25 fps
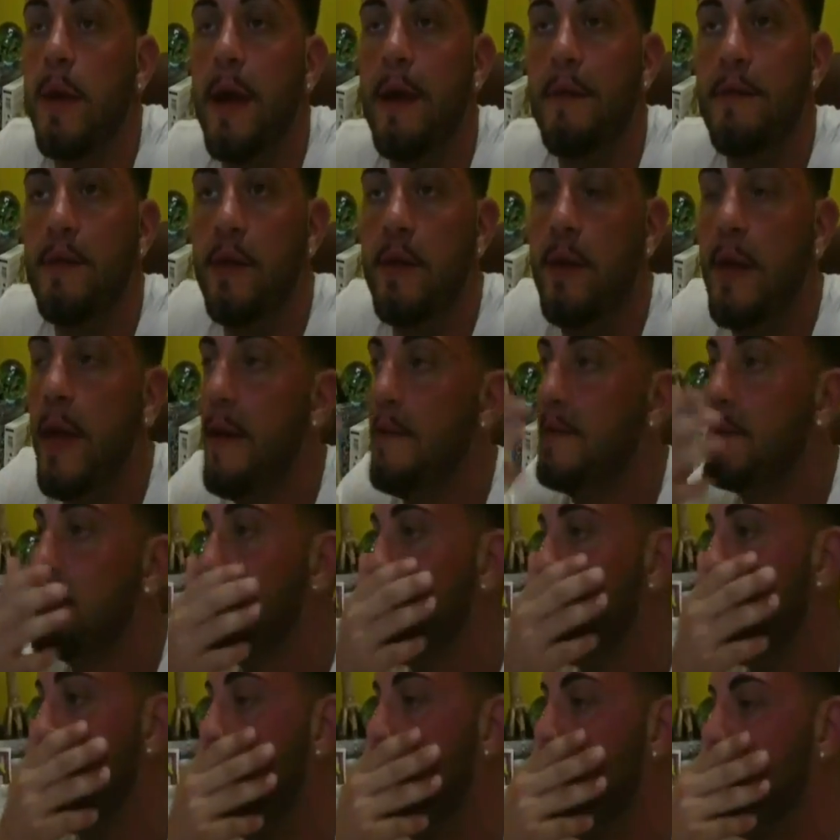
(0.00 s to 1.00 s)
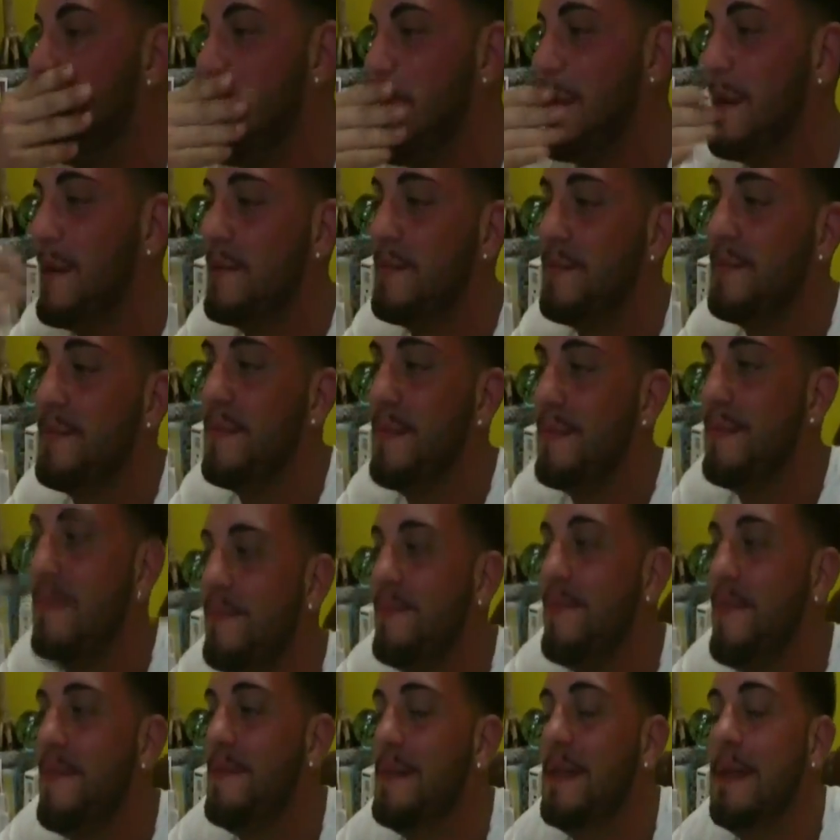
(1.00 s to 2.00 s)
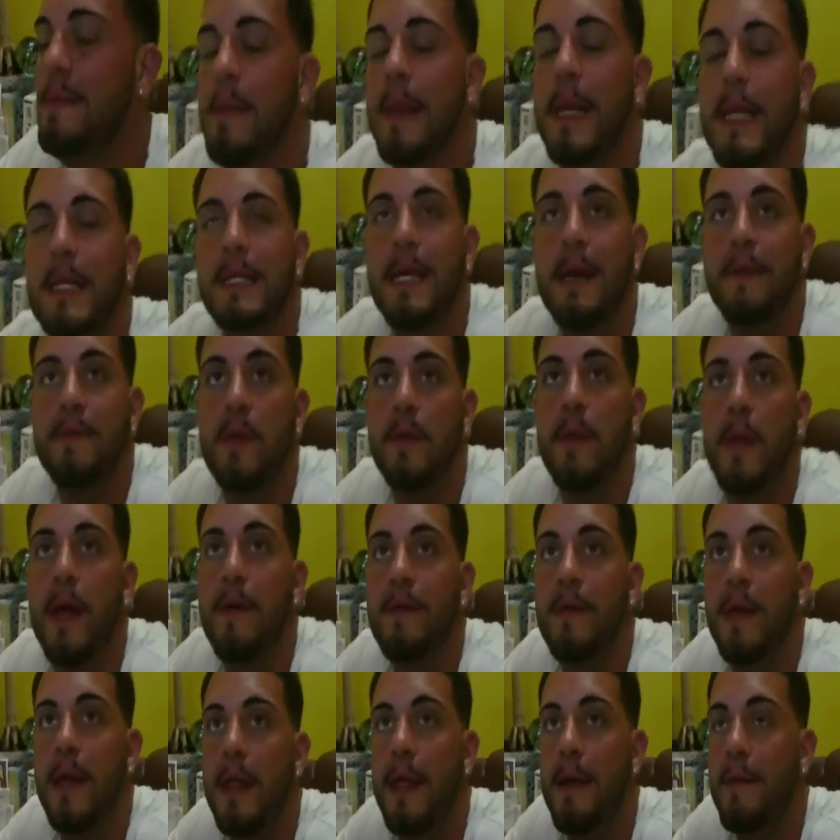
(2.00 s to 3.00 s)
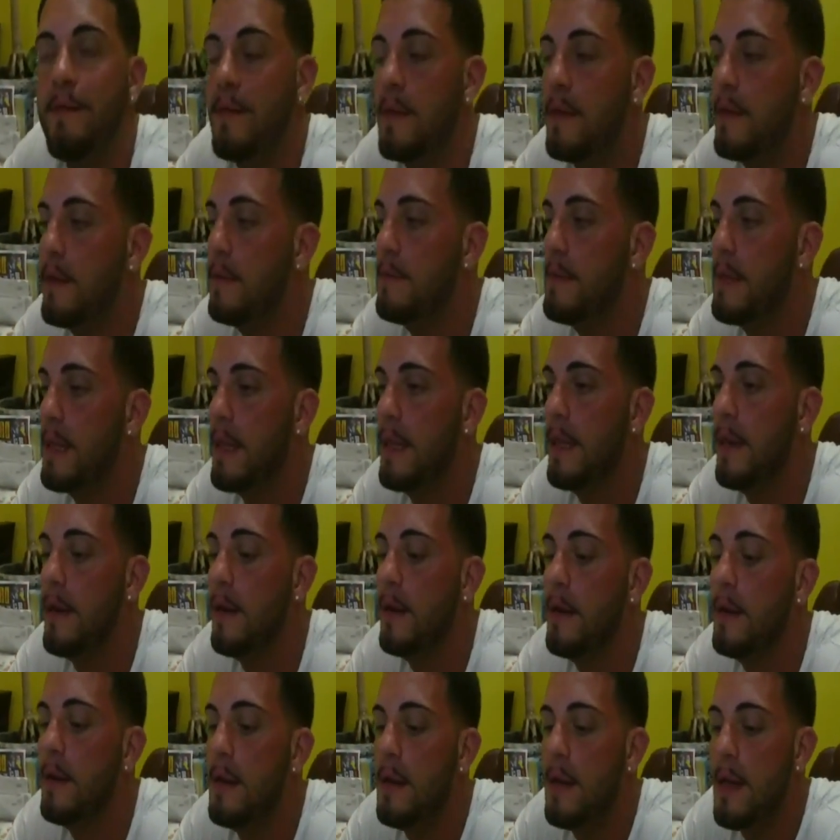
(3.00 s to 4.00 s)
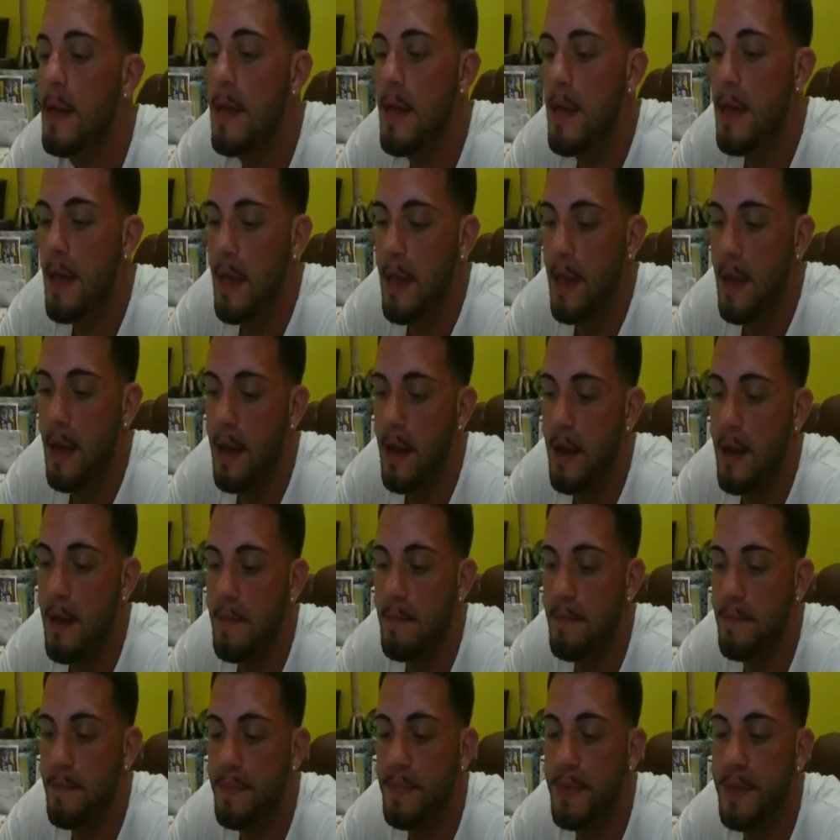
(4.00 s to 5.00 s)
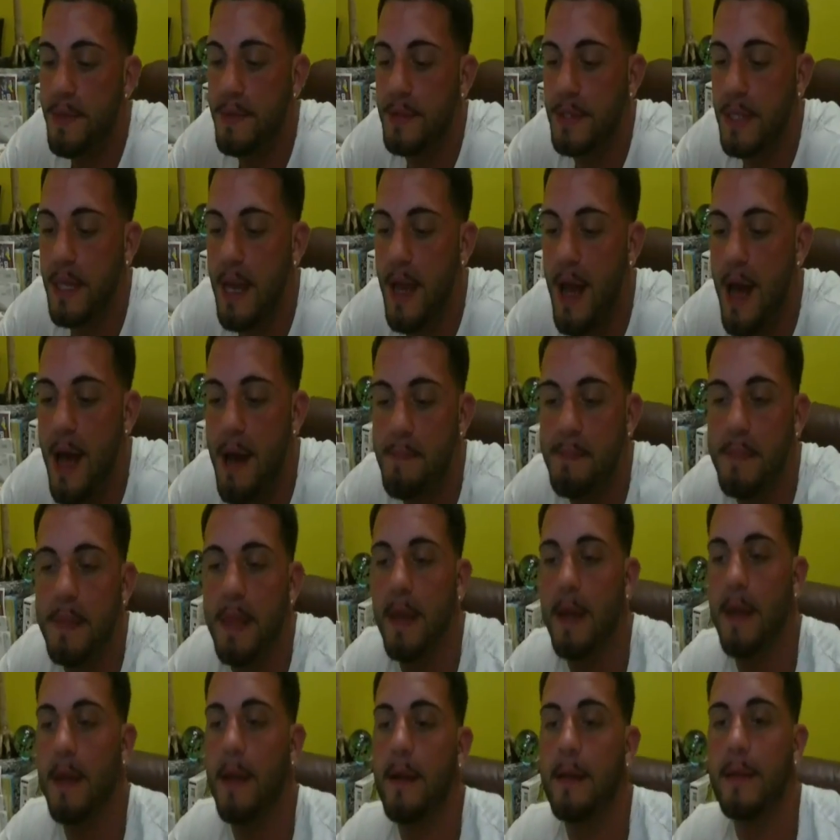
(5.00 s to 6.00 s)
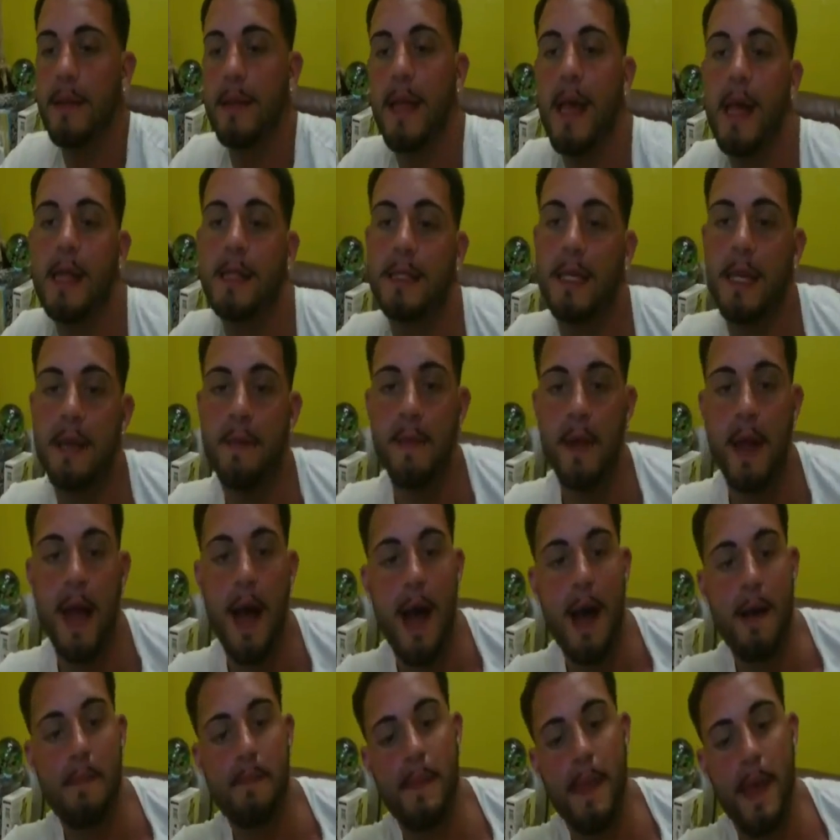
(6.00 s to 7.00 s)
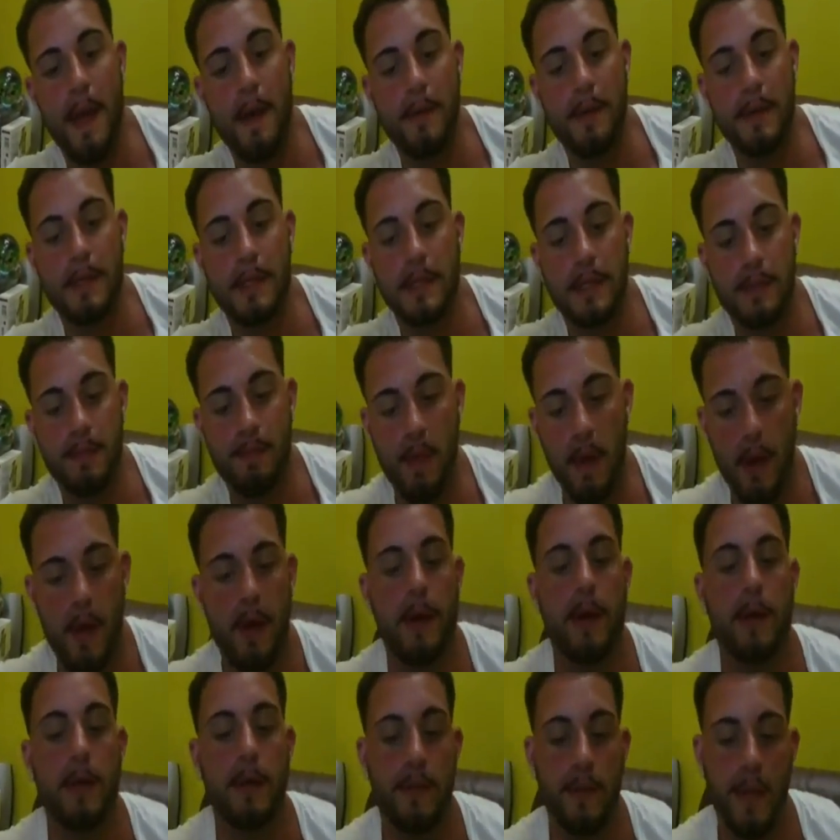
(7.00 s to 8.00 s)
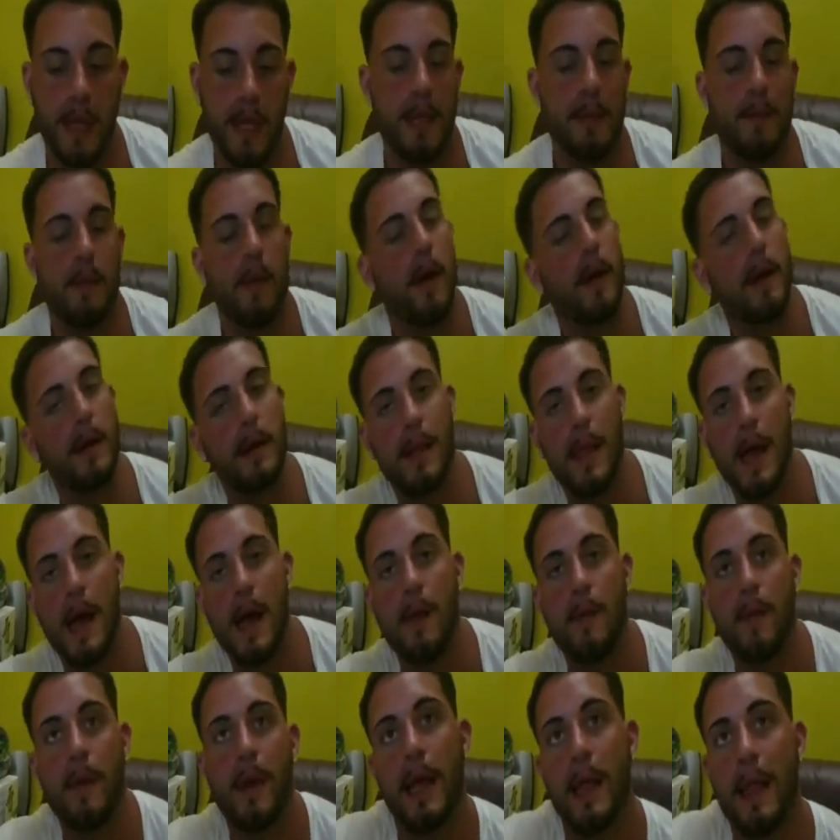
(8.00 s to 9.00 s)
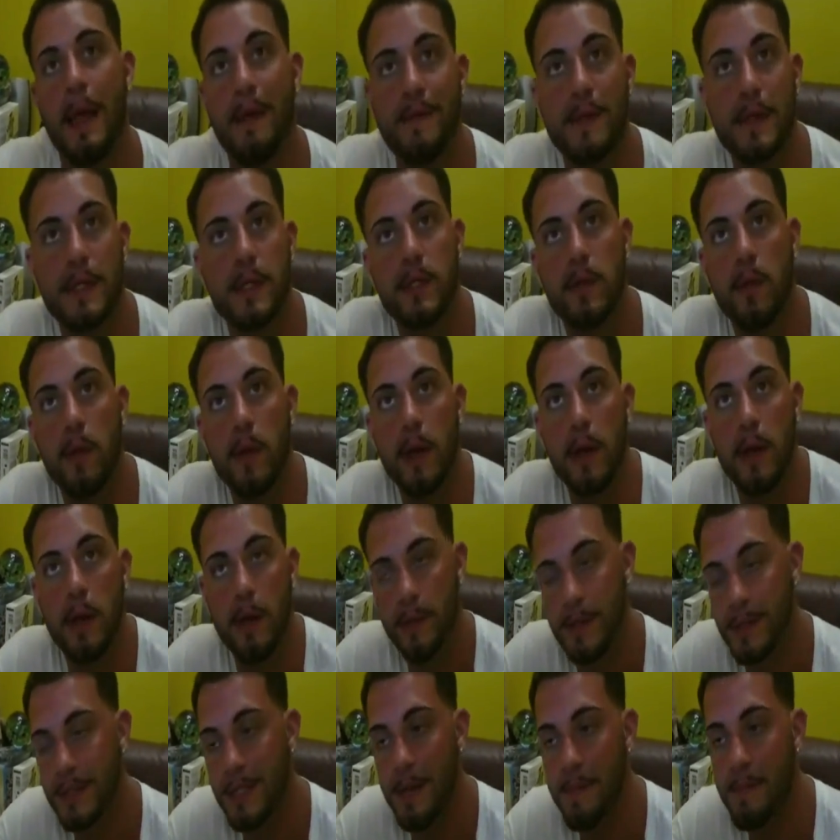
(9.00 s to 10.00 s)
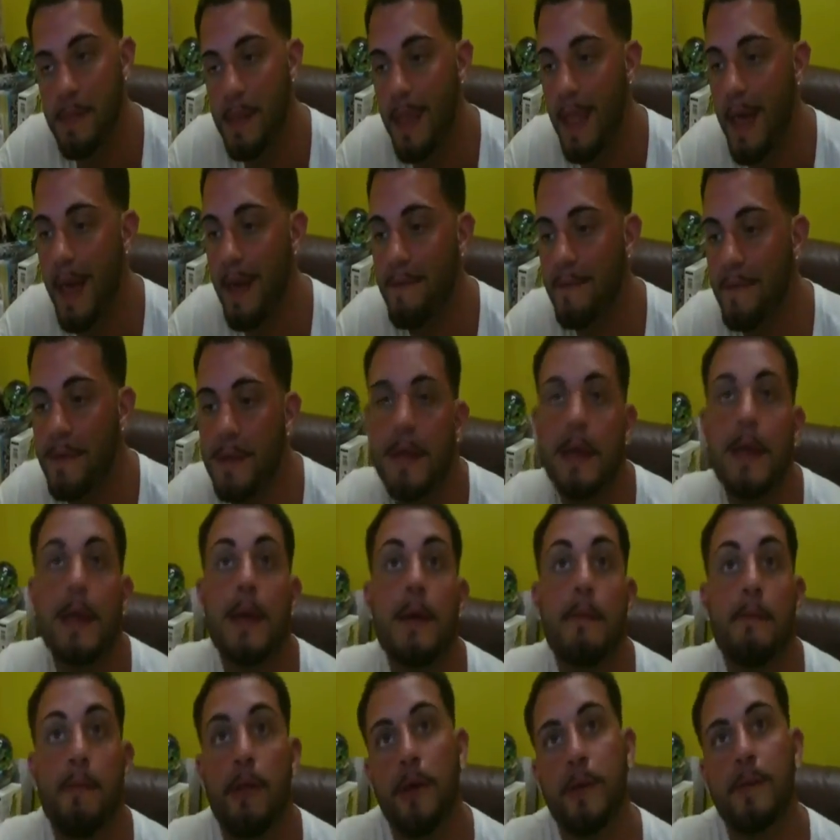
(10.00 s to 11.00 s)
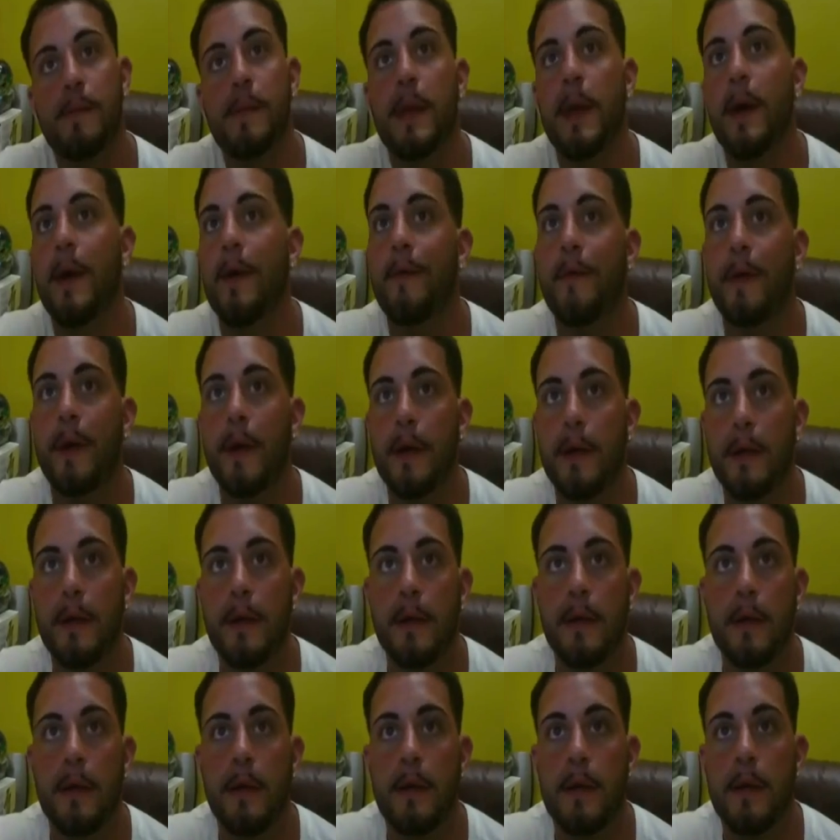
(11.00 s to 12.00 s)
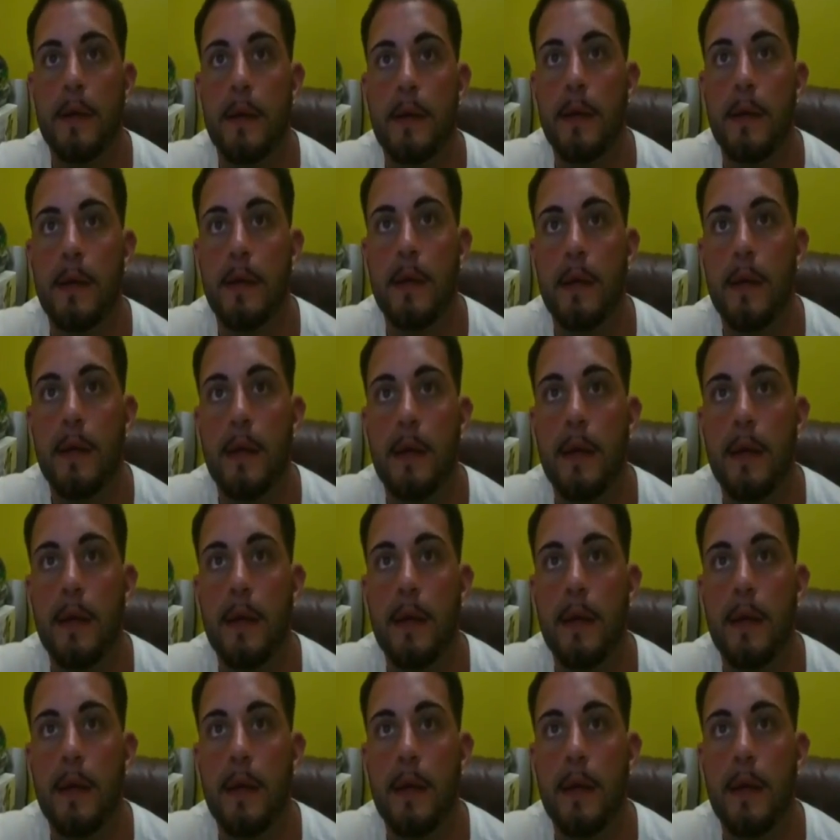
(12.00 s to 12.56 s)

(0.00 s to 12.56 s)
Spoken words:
so after you left, so probably about 15 minutes after you left, I left a little bit later. There was a cop there. That same cop that was parked in the parking lot when I left the store, closed up and left, pulled me over. So,